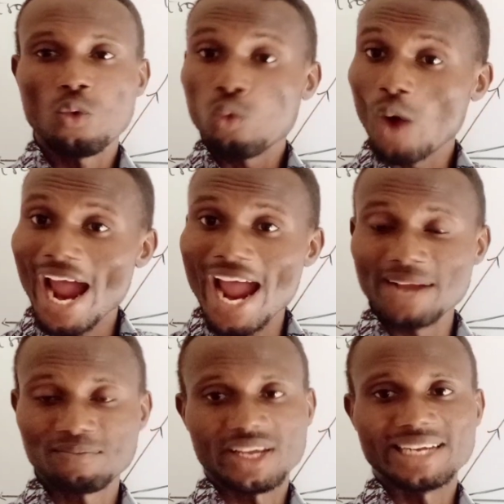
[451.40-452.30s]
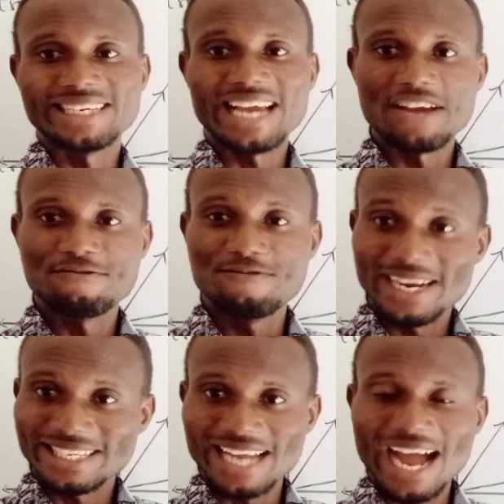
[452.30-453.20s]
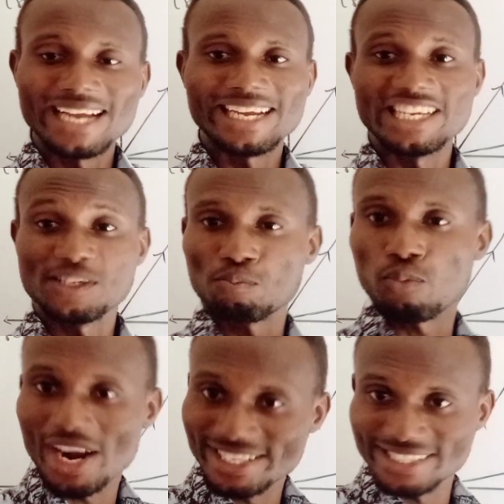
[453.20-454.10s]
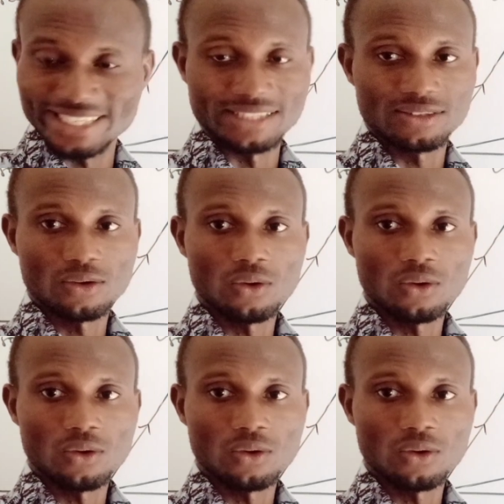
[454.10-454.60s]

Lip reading: where the vector is pointing.